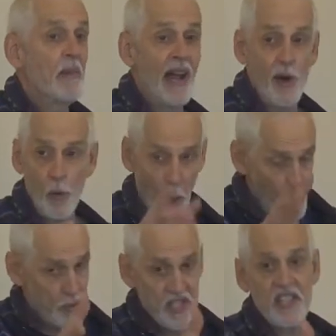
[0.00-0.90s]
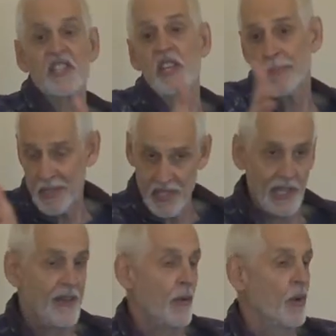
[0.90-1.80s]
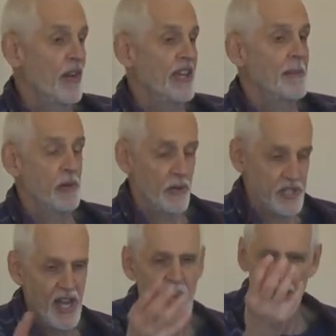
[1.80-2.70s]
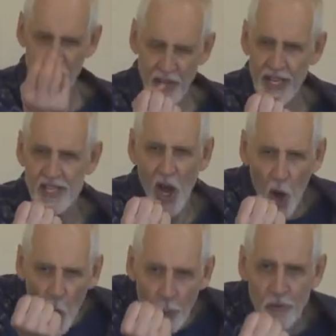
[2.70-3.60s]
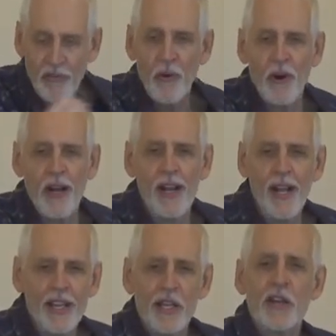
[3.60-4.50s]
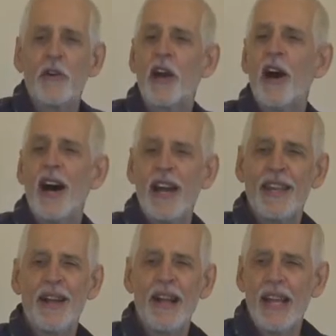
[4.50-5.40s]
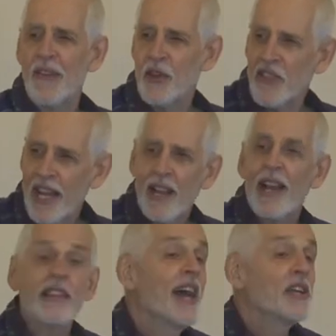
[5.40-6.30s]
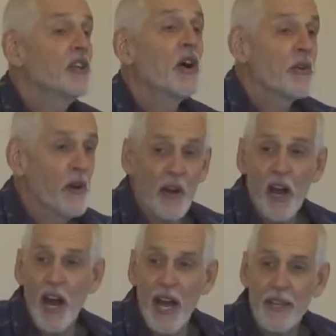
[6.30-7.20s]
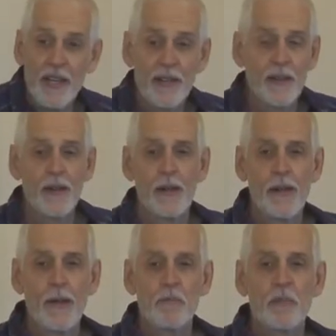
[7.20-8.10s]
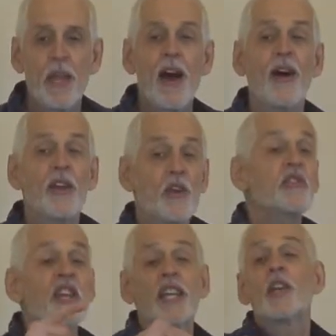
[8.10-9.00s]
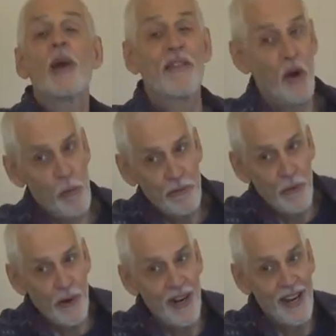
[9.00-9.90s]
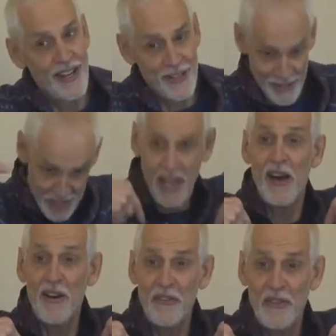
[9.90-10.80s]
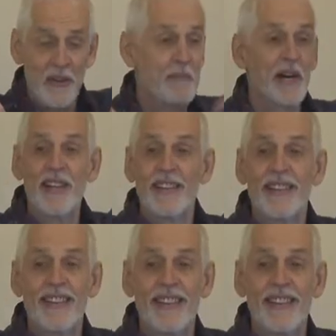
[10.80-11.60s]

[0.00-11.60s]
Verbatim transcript: by hope. Hope is the substance, 11 1 of Hebrews, of things hoped for. You don't know God. If you think like that, you don't know God. Now, you think you have hope for yourself, but